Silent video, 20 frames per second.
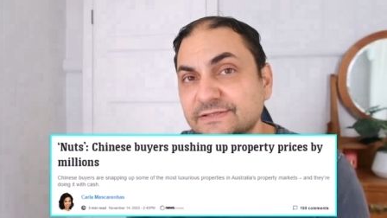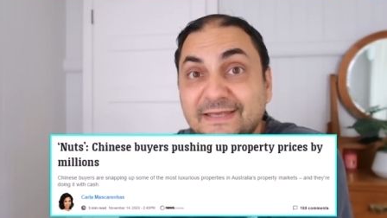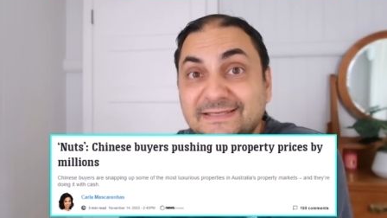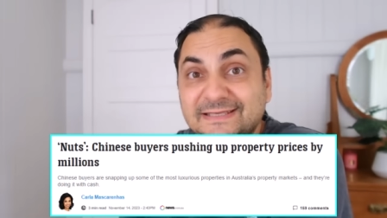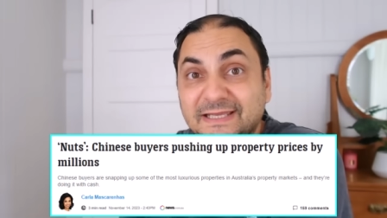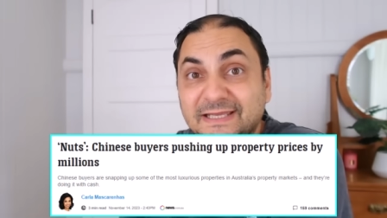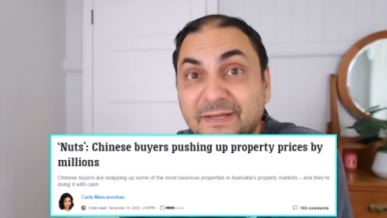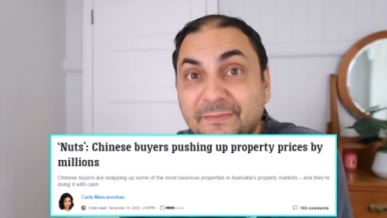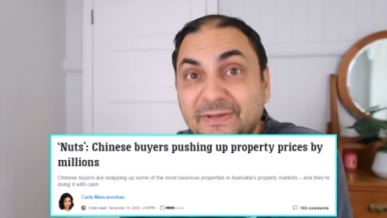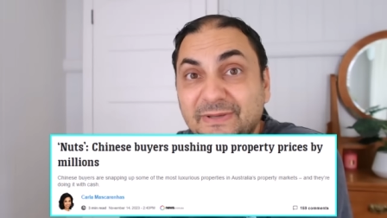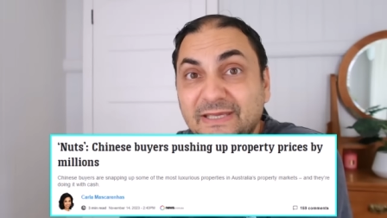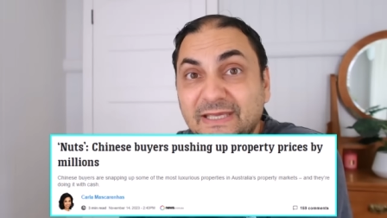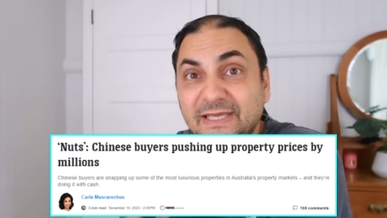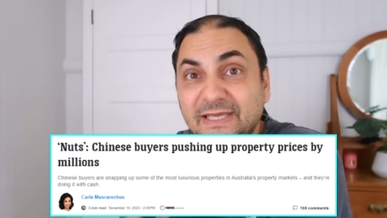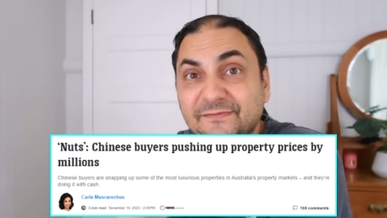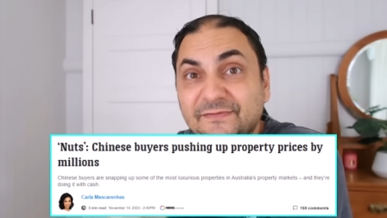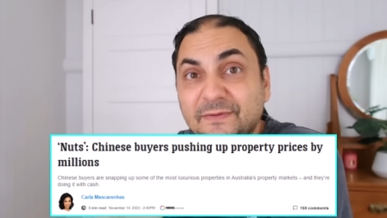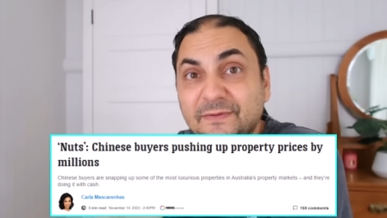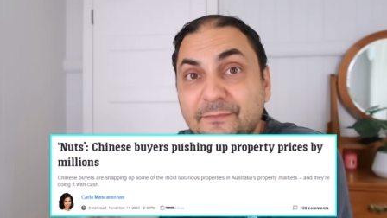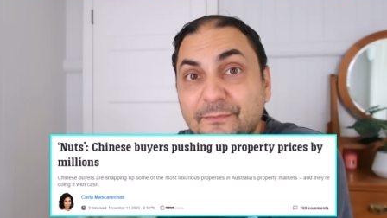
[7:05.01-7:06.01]
there's going to
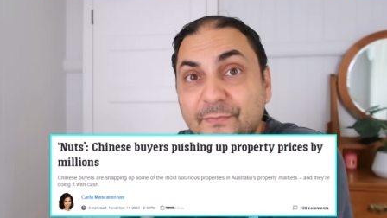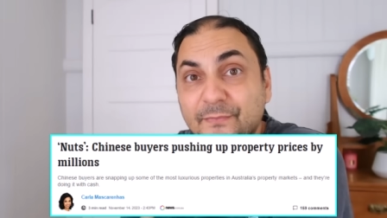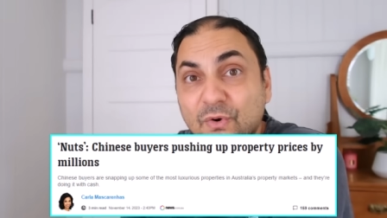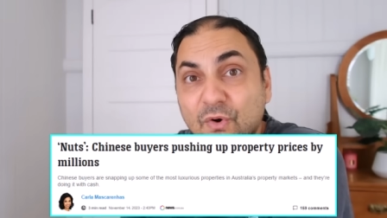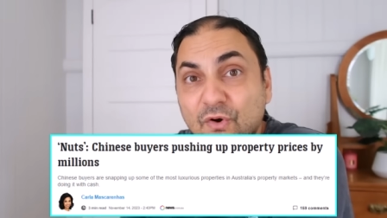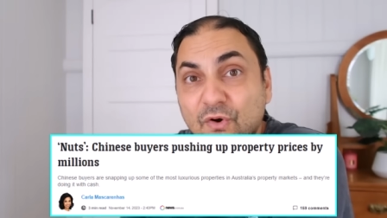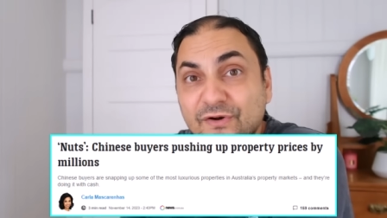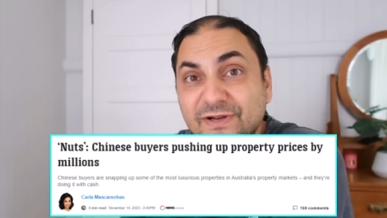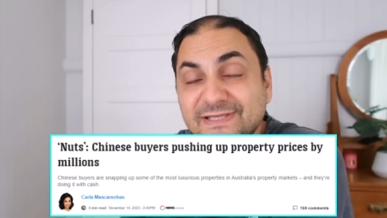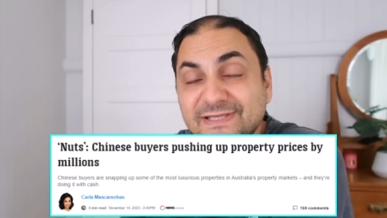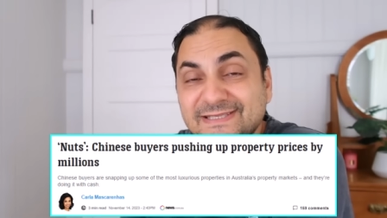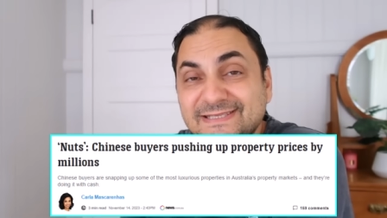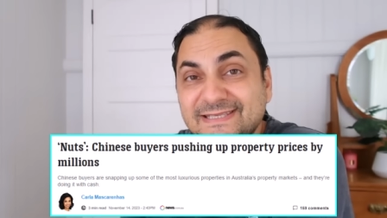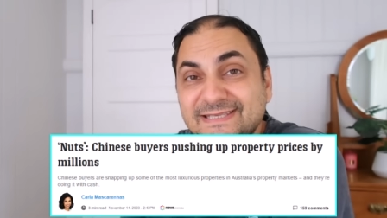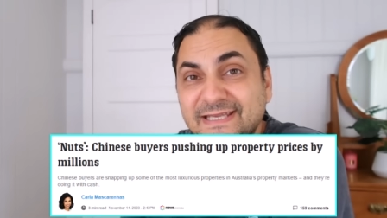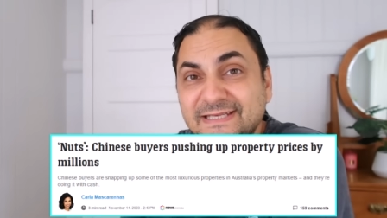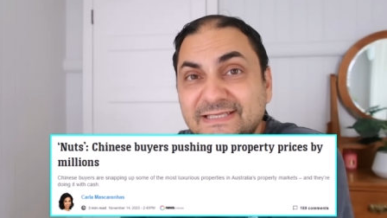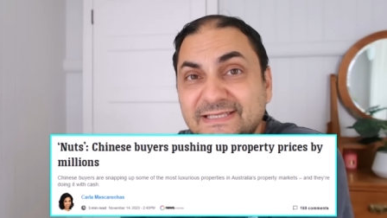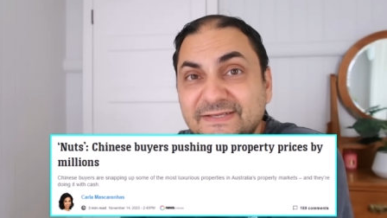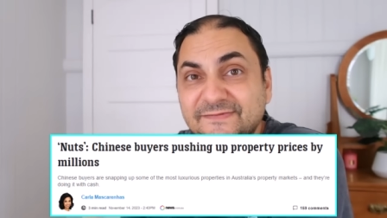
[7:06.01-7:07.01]
be even more
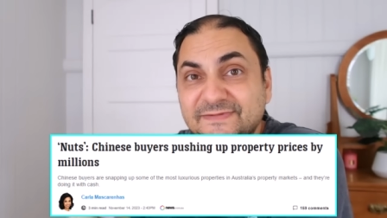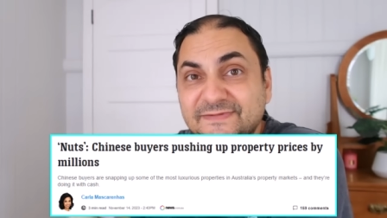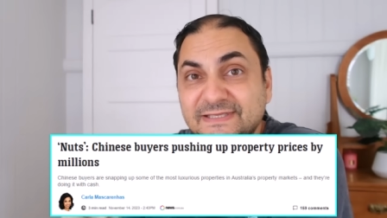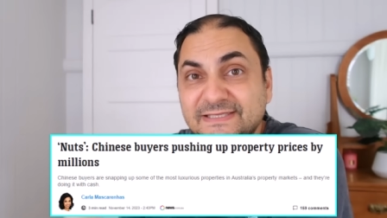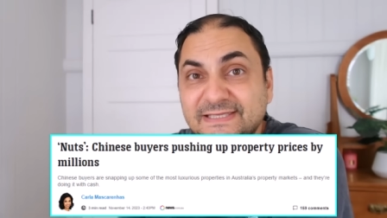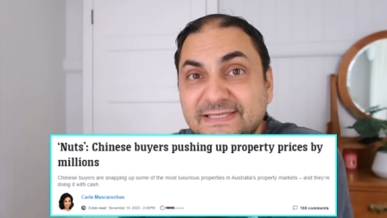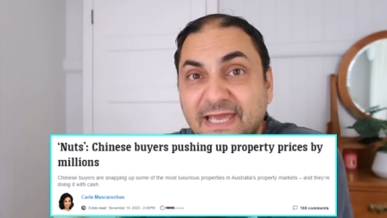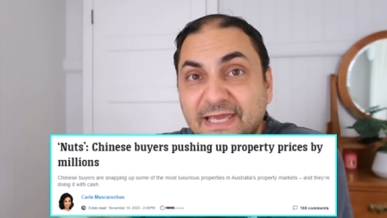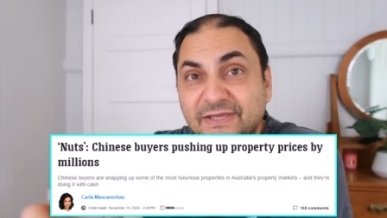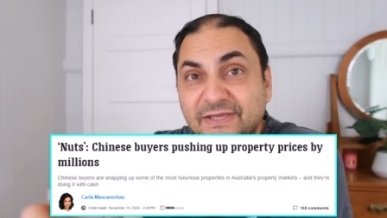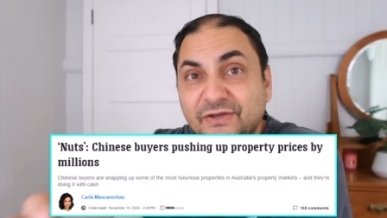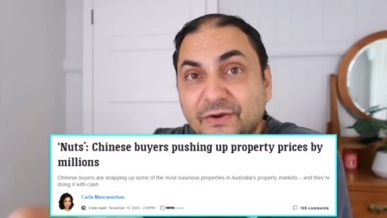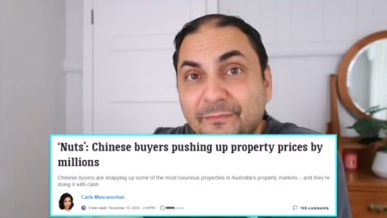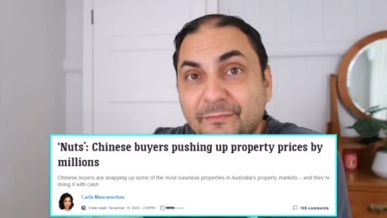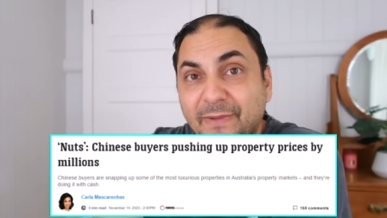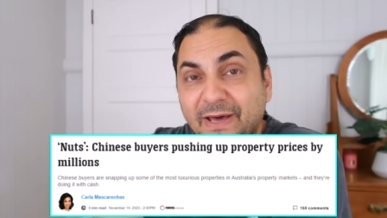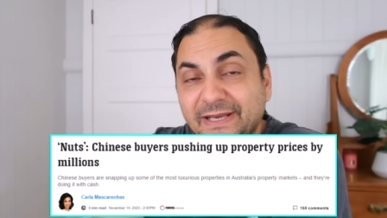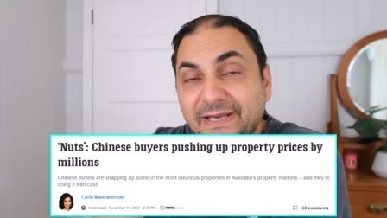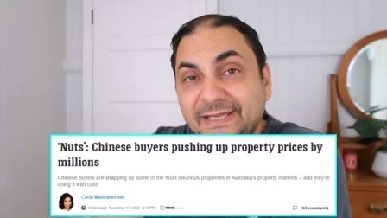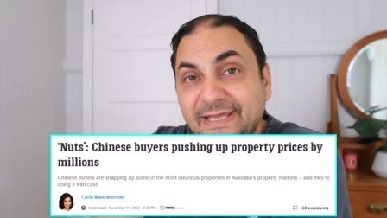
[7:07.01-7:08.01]
incentive to take your
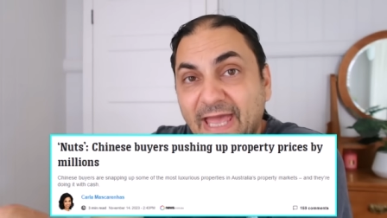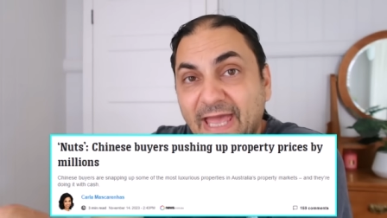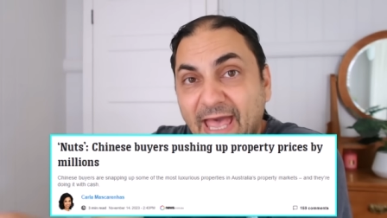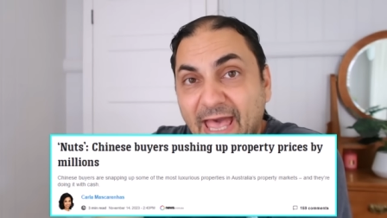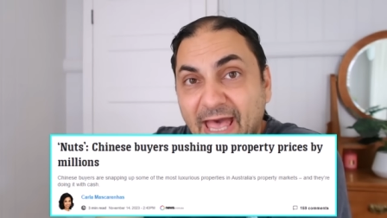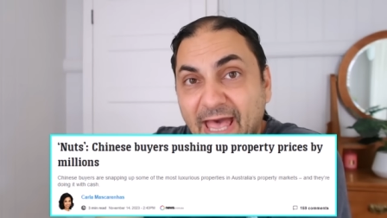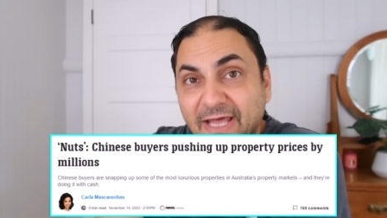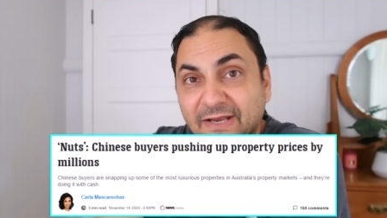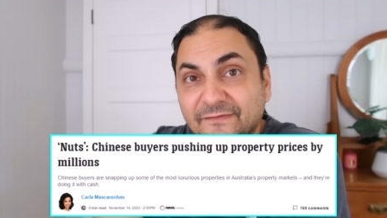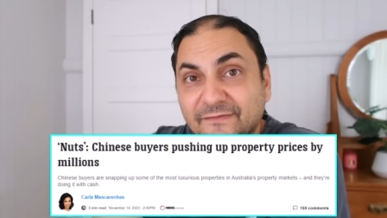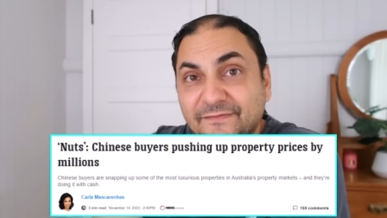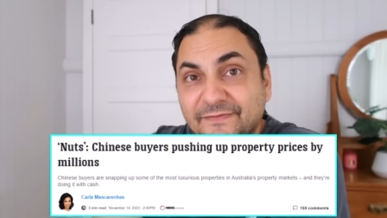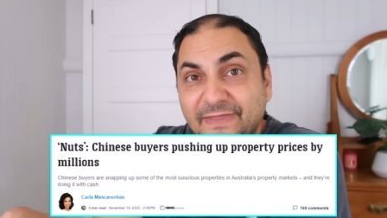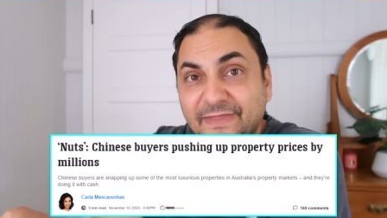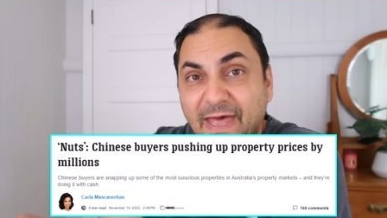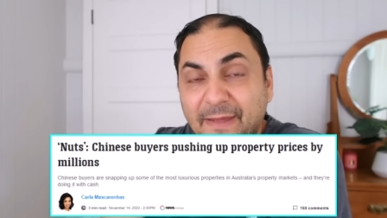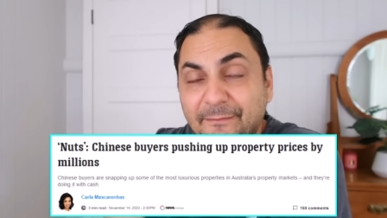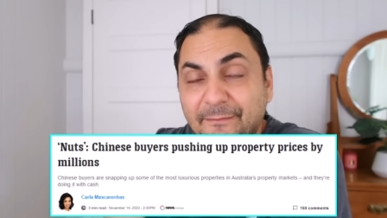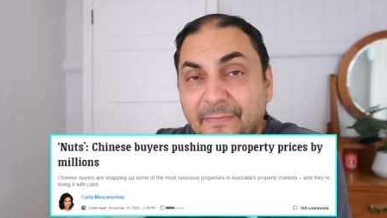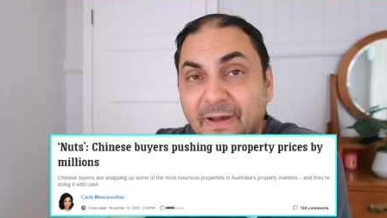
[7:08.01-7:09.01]
money out of that